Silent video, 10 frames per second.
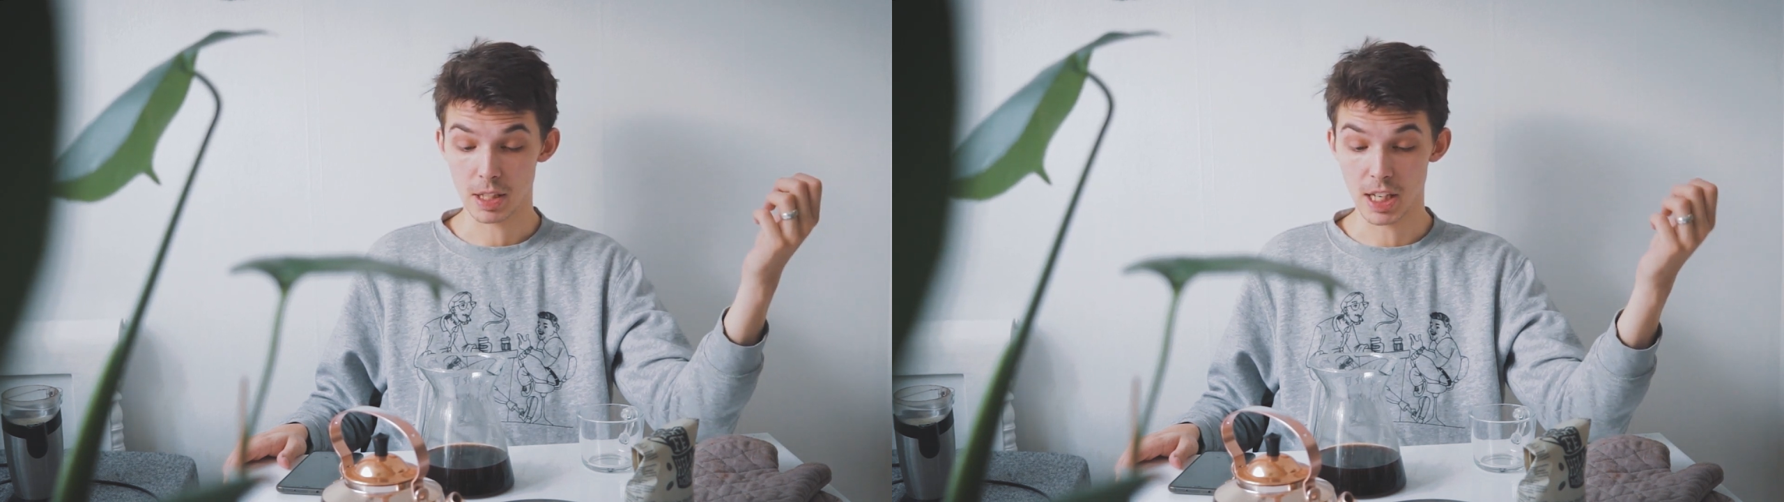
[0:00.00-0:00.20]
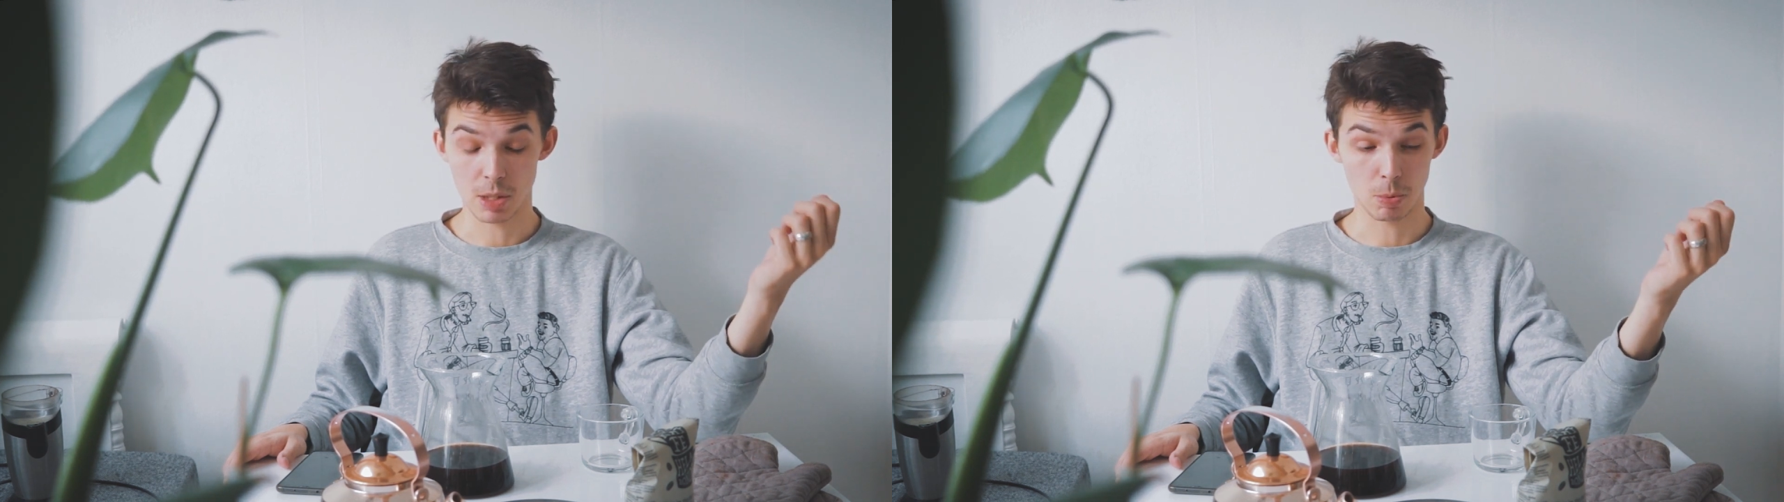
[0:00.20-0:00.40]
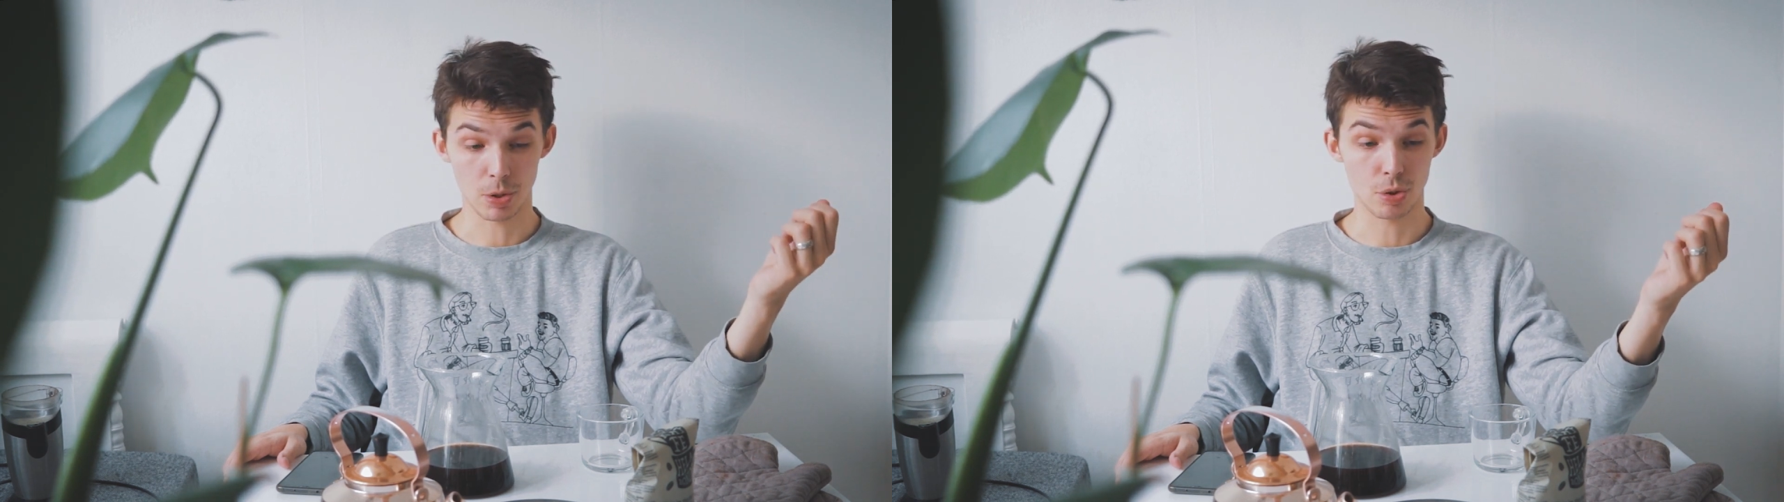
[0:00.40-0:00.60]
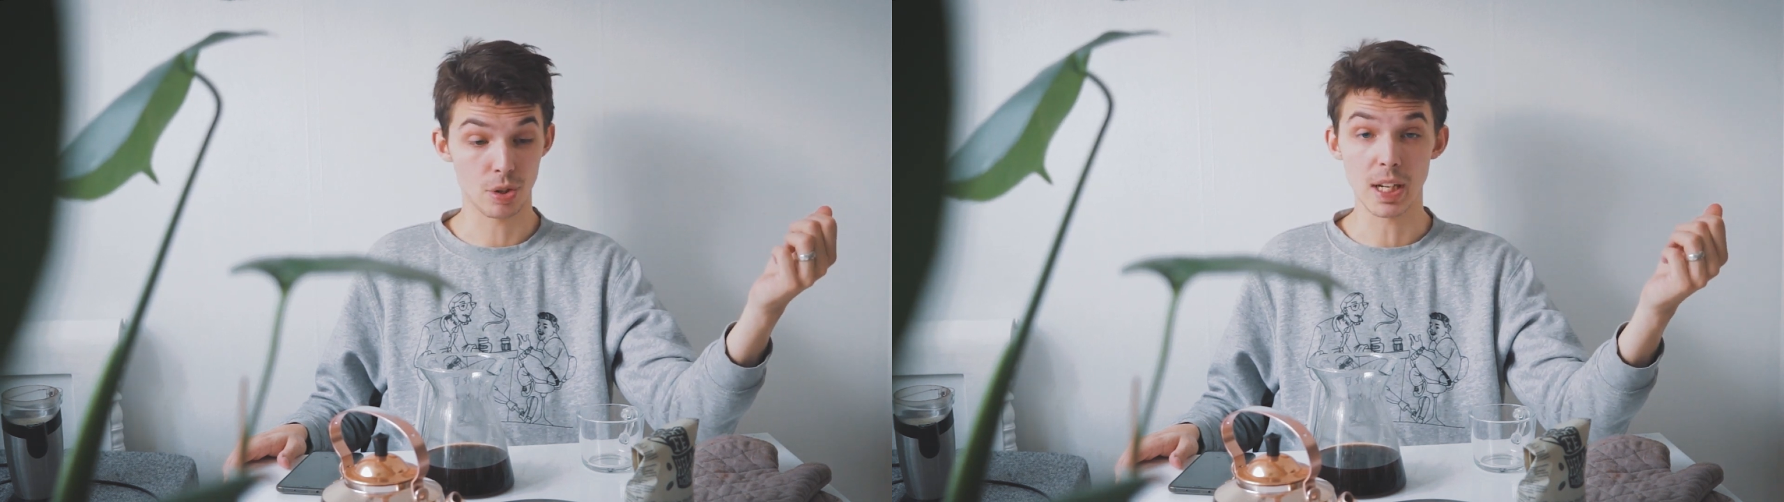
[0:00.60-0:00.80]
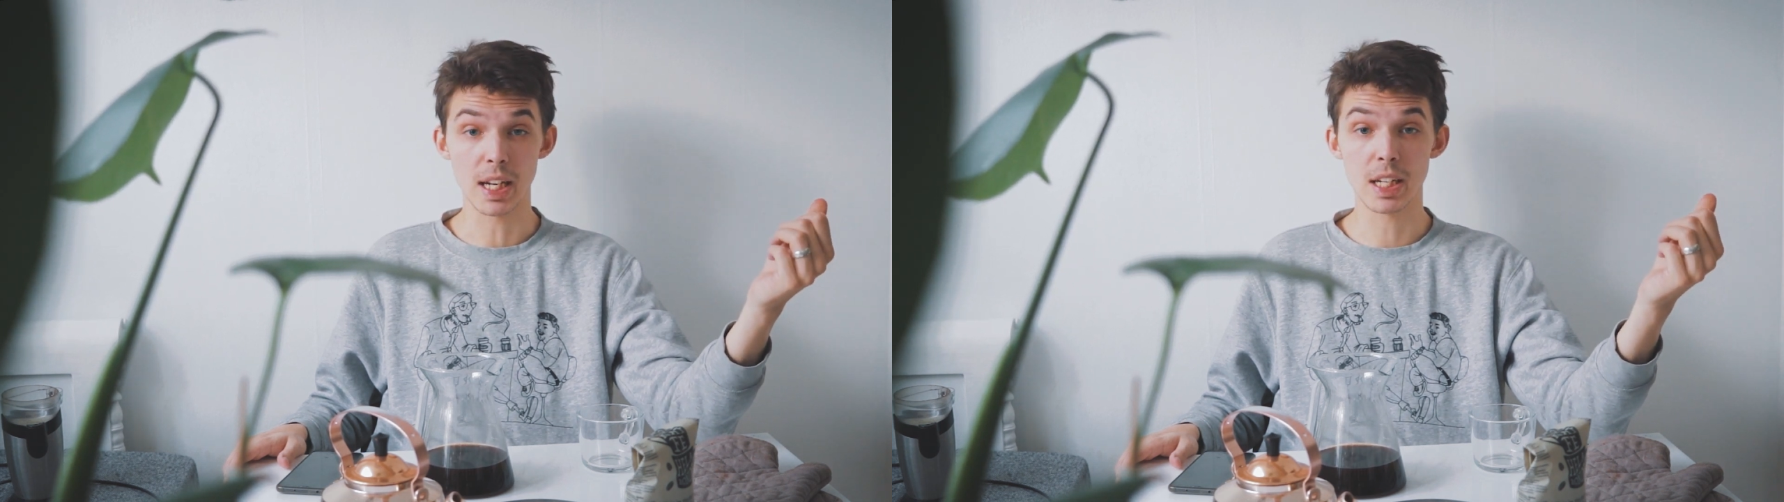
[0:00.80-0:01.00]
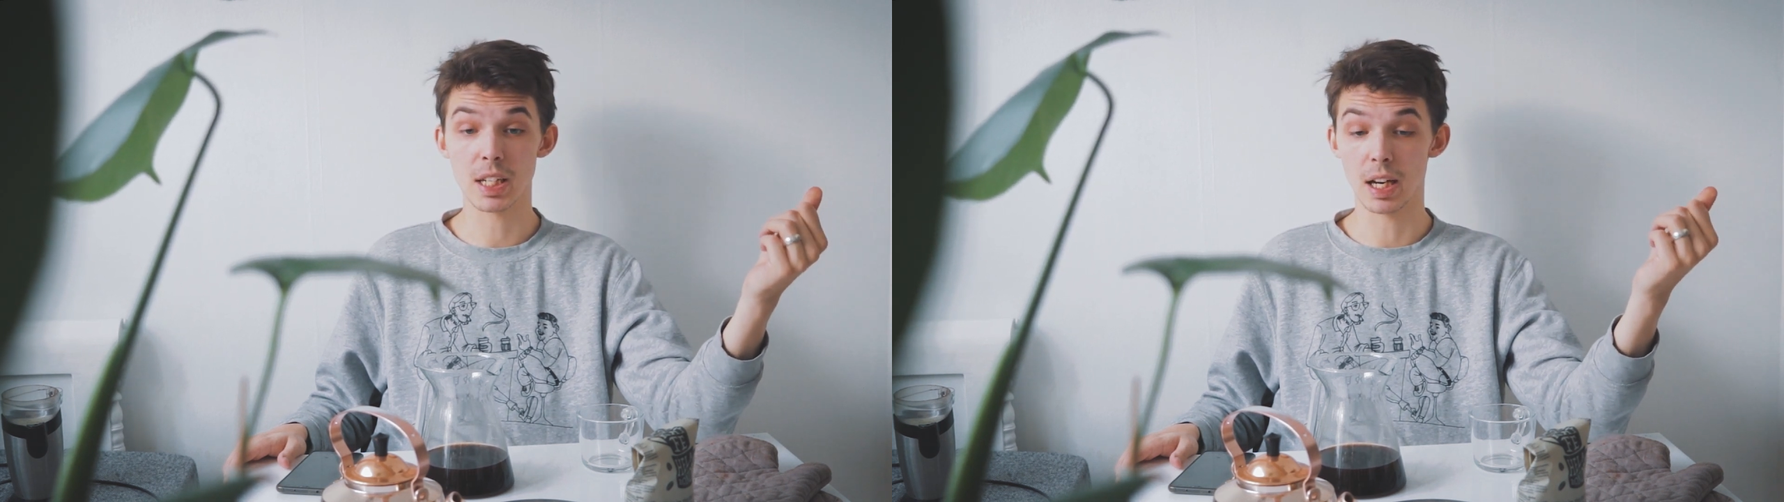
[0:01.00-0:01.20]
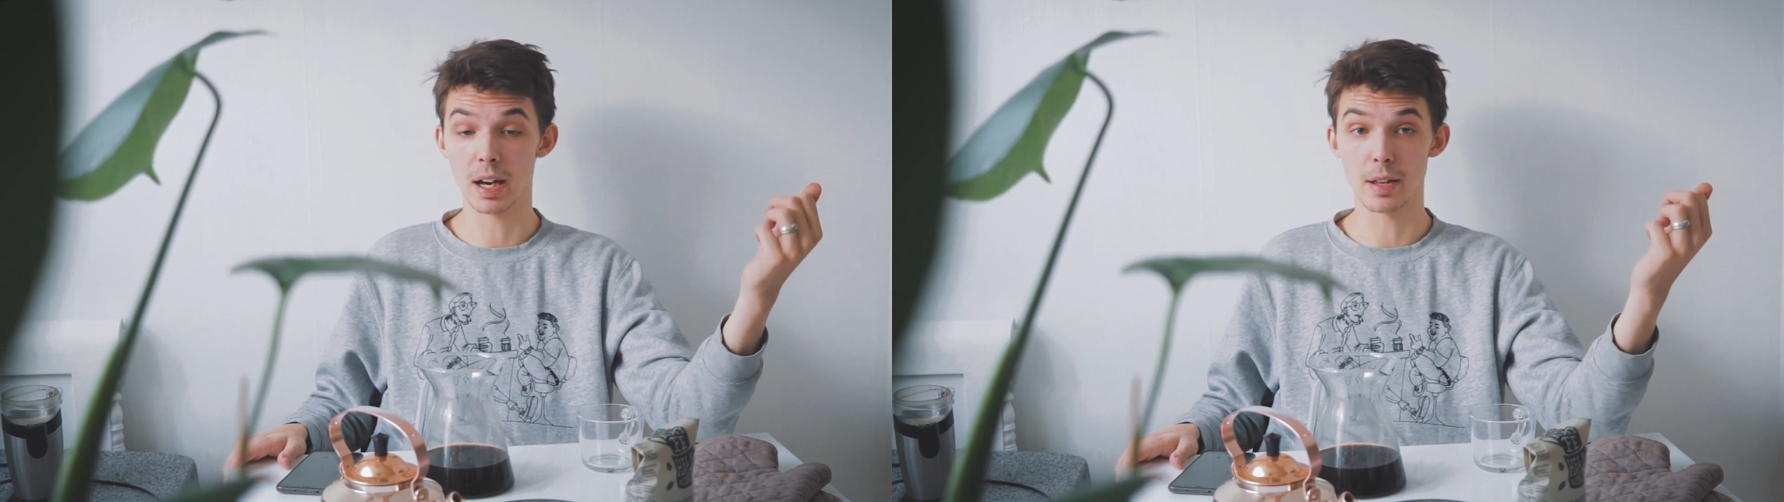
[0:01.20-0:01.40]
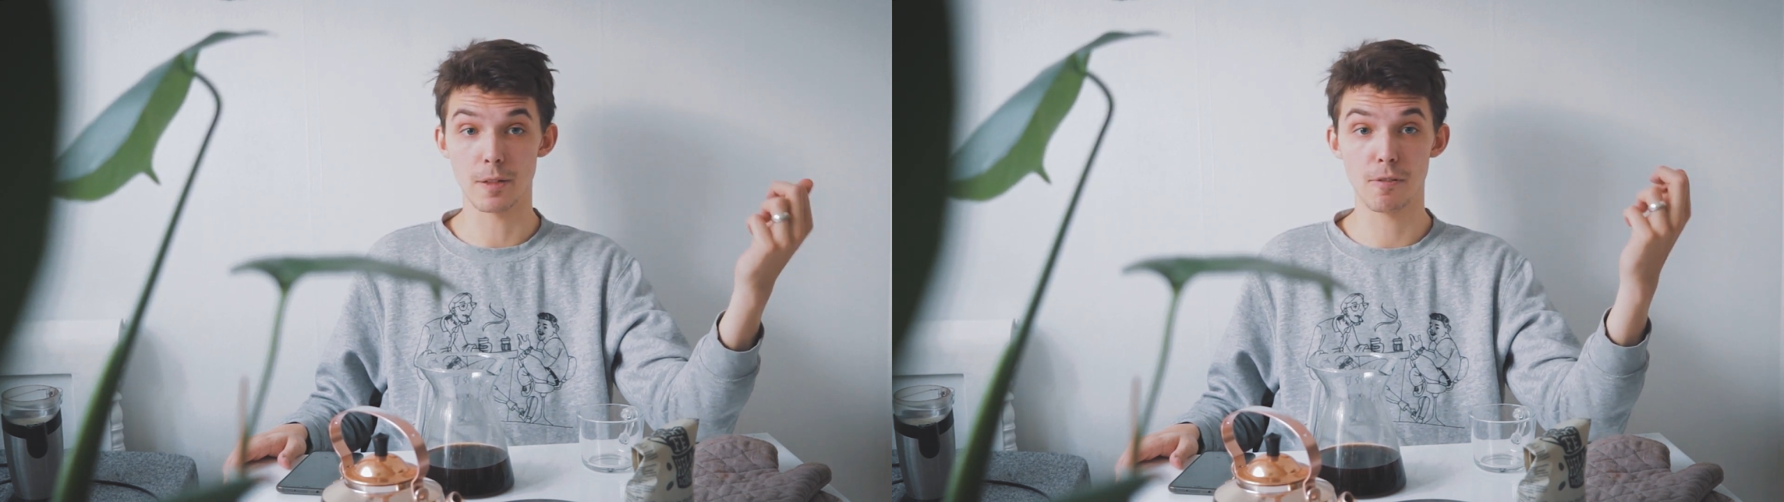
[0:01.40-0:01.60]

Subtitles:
get what you need. The